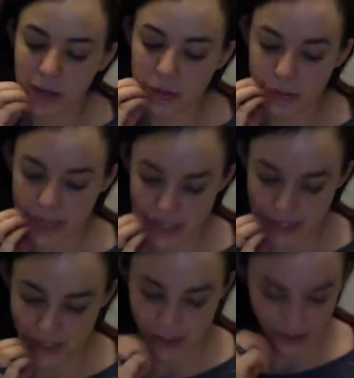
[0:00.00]

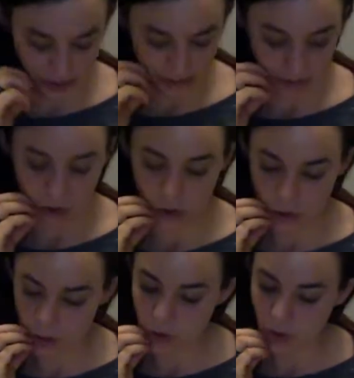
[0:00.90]
Researchers have
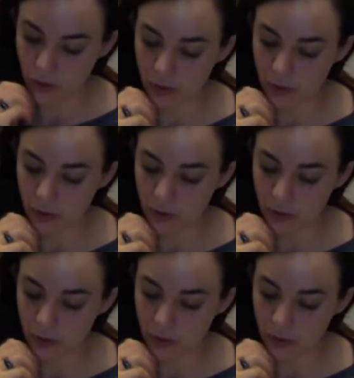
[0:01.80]
also